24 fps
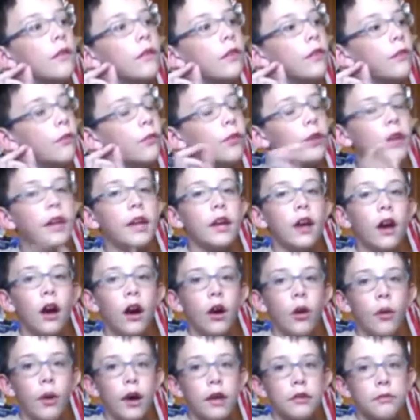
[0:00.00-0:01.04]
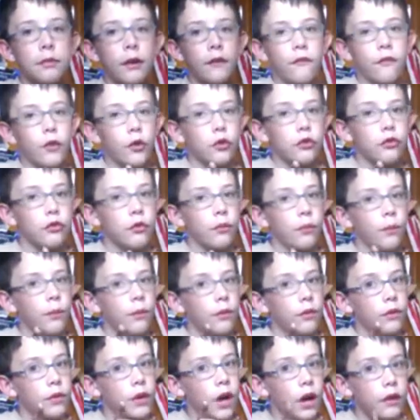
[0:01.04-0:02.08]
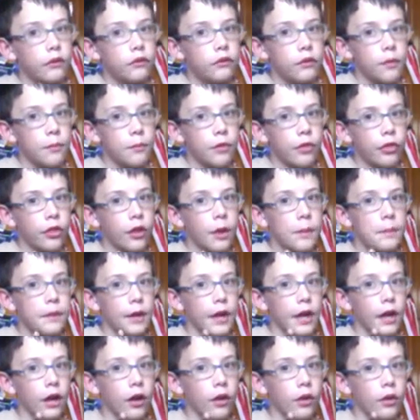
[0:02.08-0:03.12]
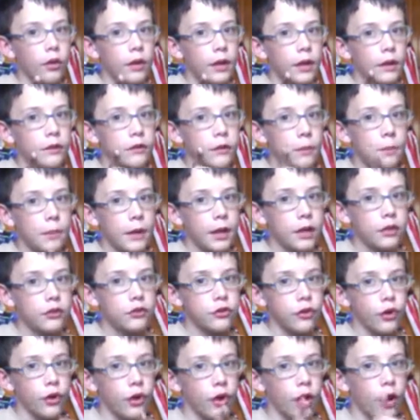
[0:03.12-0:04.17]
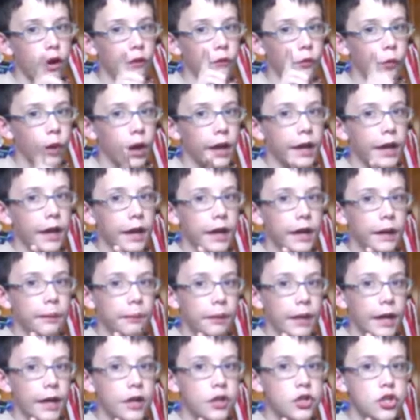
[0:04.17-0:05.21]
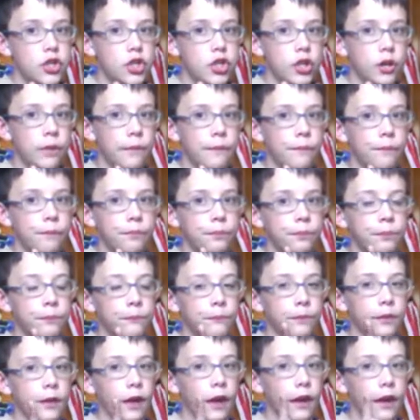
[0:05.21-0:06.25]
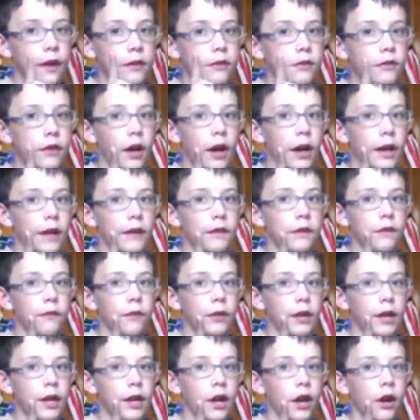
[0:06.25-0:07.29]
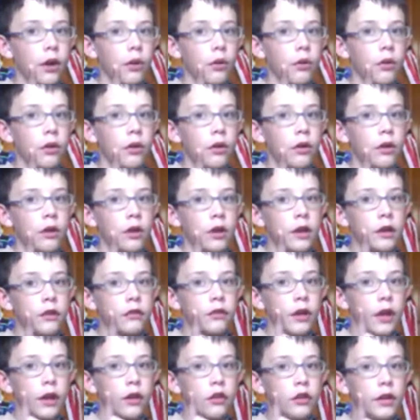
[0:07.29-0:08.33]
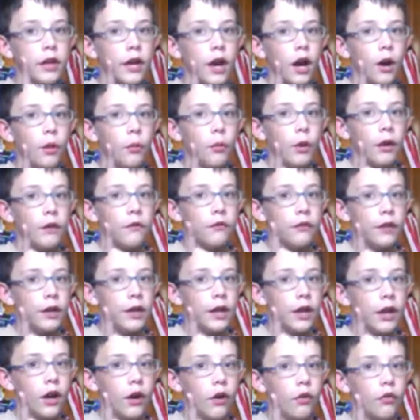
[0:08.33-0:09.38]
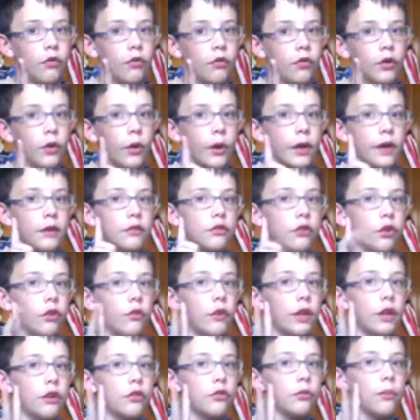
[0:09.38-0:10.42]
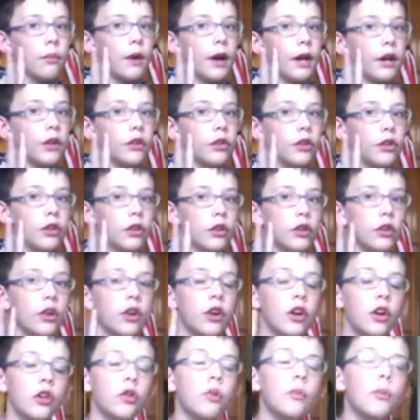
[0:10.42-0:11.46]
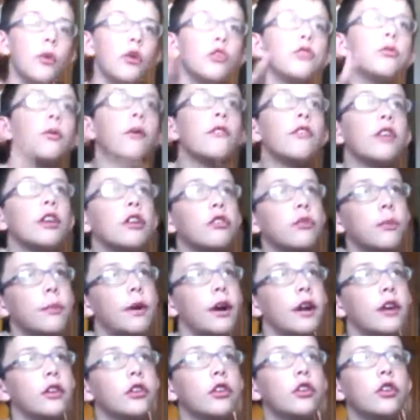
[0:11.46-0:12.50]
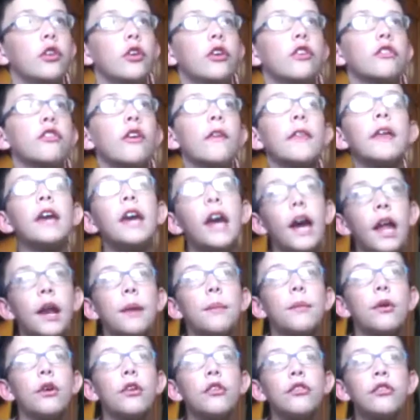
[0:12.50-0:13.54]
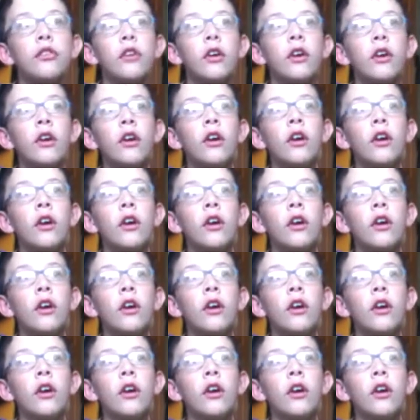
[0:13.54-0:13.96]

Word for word: the video has my first custom thumbnail. It's a picture of Waikiki Beach. It's not in the video because I only got one video. No, I got two videos from Honolulu, no, multiple videos from Honolulu because all the animals,